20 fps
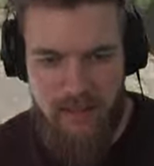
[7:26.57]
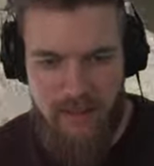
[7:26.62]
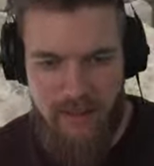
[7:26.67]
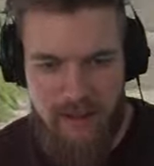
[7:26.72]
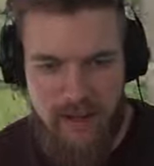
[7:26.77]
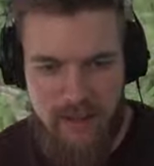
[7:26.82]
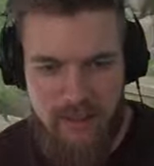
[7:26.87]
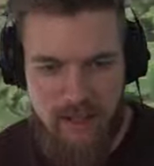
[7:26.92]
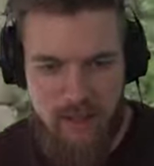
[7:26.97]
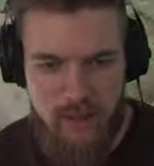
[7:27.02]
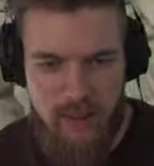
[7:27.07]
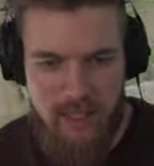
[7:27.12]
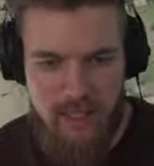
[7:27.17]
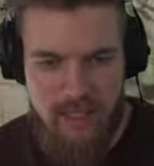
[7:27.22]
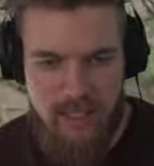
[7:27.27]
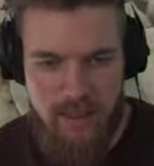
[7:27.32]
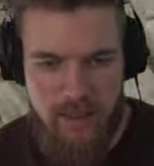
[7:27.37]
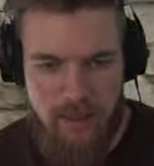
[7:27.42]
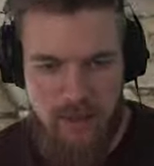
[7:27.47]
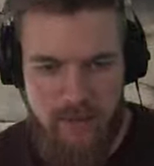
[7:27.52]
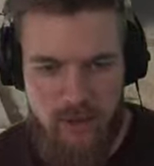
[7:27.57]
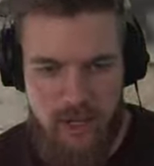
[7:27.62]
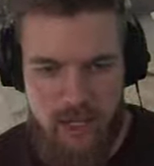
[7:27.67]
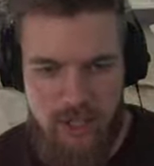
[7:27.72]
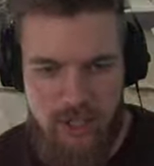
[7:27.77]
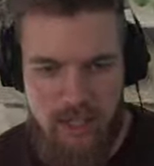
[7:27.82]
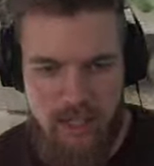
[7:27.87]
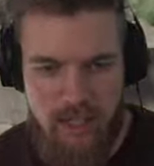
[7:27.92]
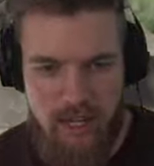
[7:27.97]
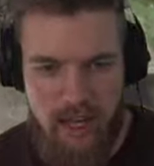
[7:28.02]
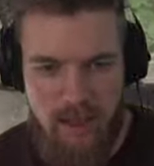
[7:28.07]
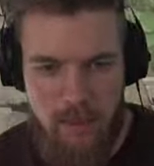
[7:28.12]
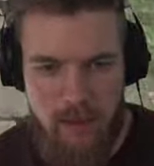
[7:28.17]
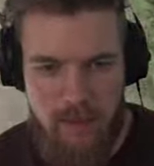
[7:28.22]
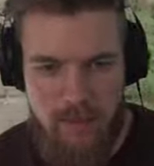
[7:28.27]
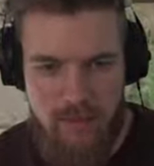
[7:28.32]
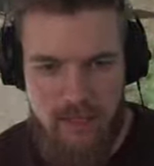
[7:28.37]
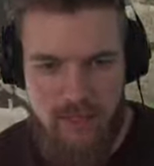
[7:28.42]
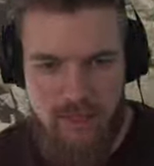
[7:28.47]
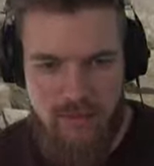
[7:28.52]
Now, another quick tip. If you actually climb
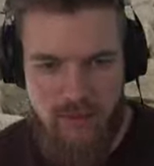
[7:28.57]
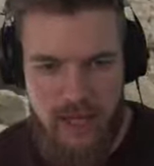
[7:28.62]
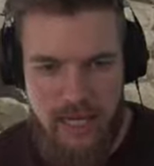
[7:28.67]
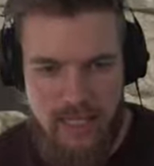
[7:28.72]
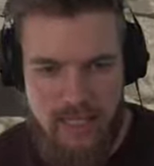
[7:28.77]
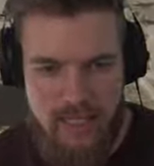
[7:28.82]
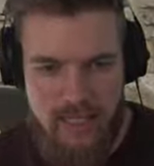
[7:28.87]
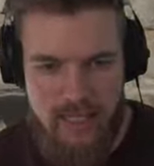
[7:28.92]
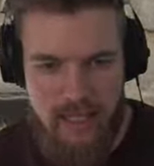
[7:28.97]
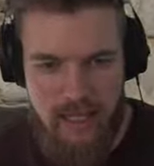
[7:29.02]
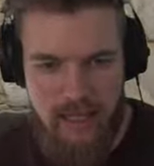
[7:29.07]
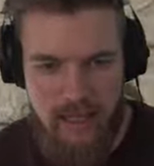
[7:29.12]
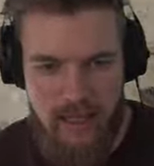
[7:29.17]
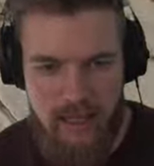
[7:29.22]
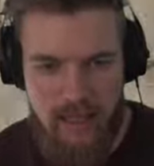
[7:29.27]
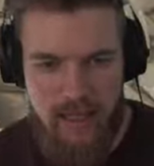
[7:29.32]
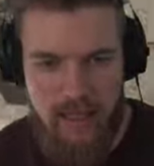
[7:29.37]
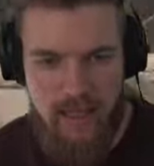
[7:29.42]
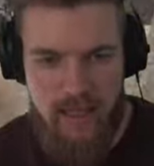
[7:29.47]
up this fence here,